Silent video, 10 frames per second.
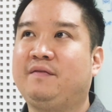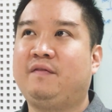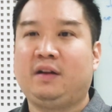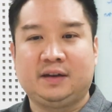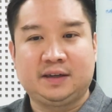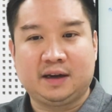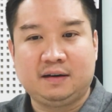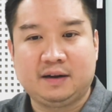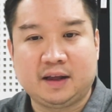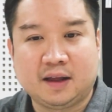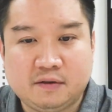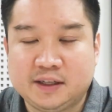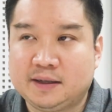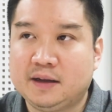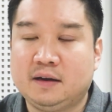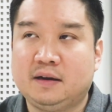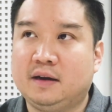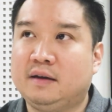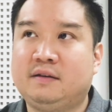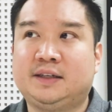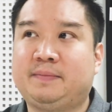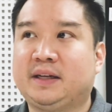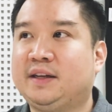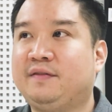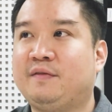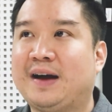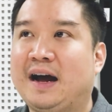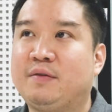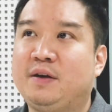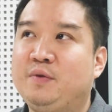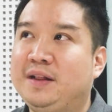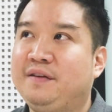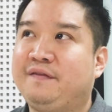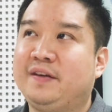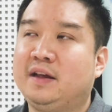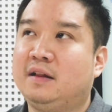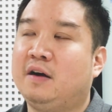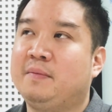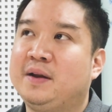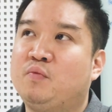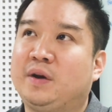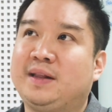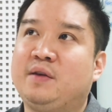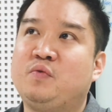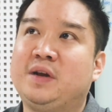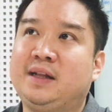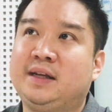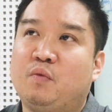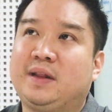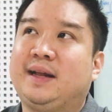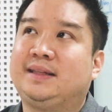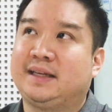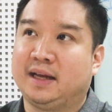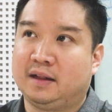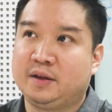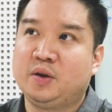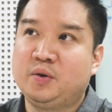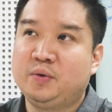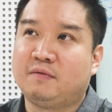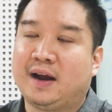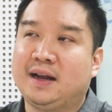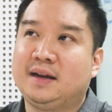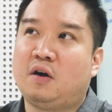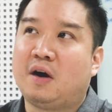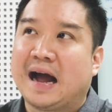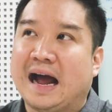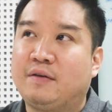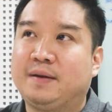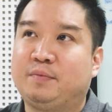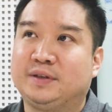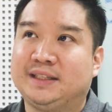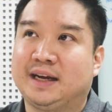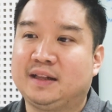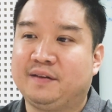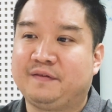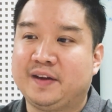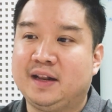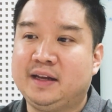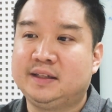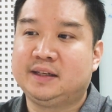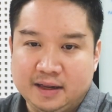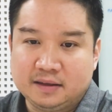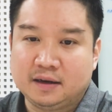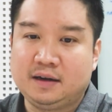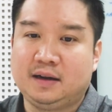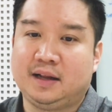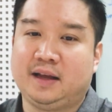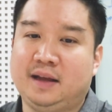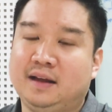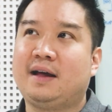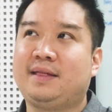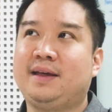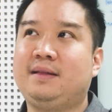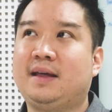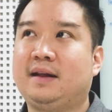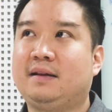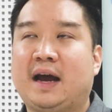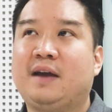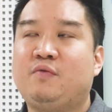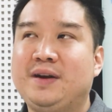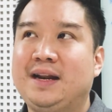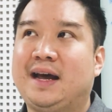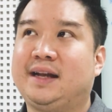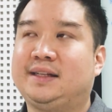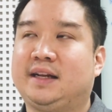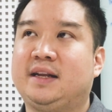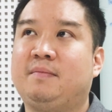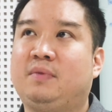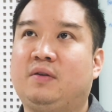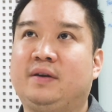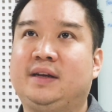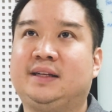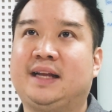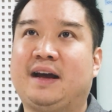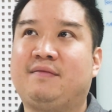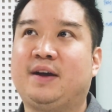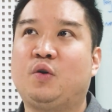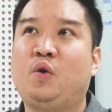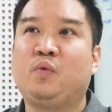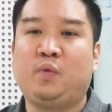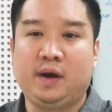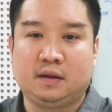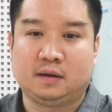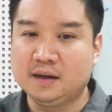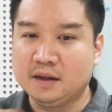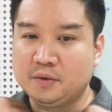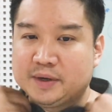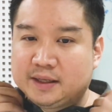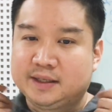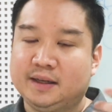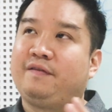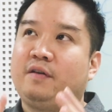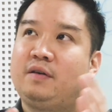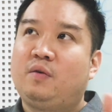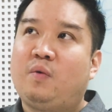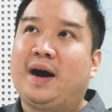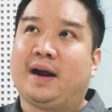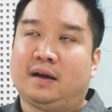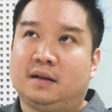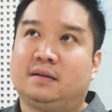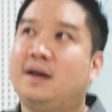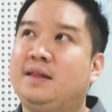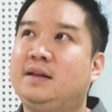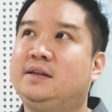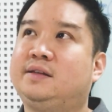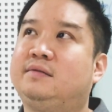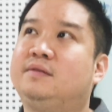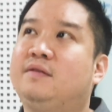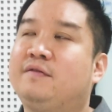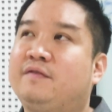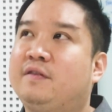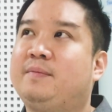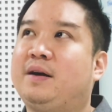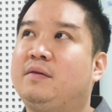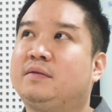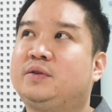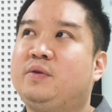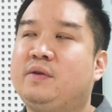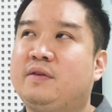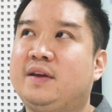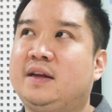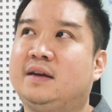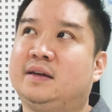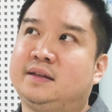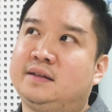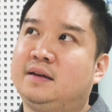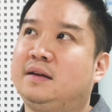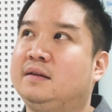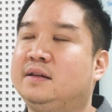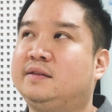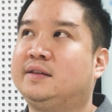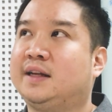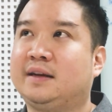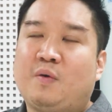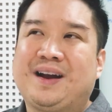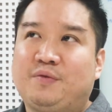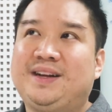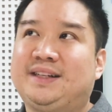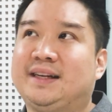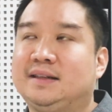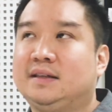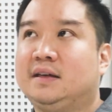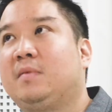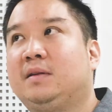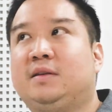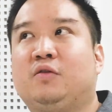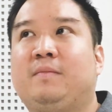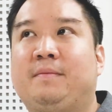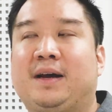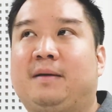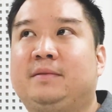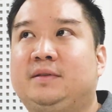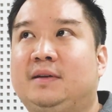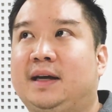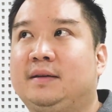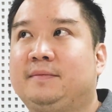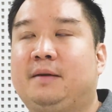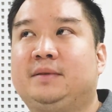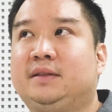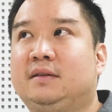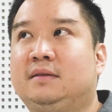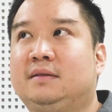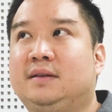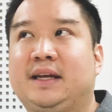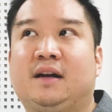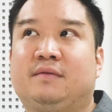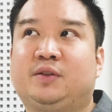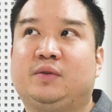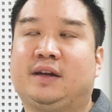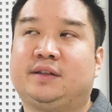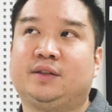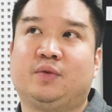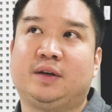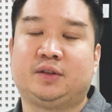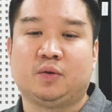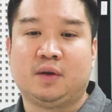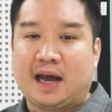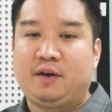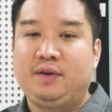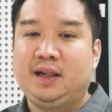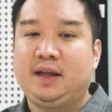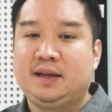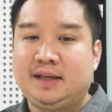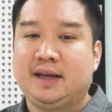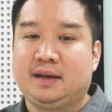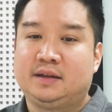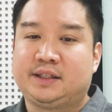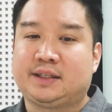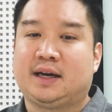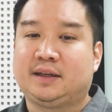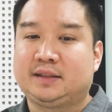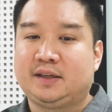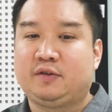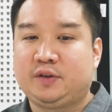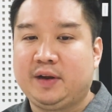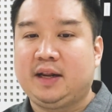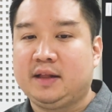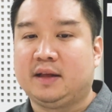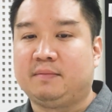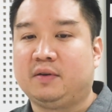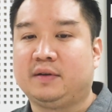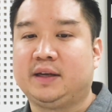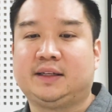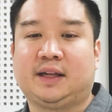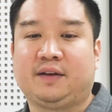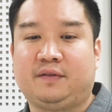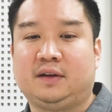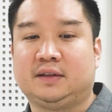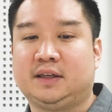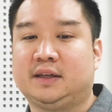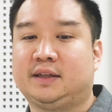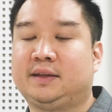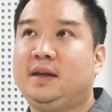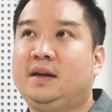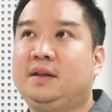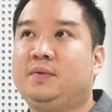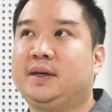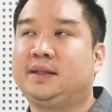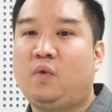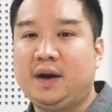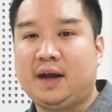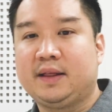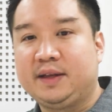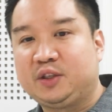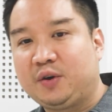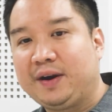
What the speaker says: voluntary, irrespective of how they really feel. What they tell you, right? Or how they project their feelings. Internally, I think that I realize that the employees have their own will. In other words, for a while, I think this for about 2 to 3 years, and this is like quite recent, until the end of 2022. I really did start treating the employees like volunteers. In other words, what are the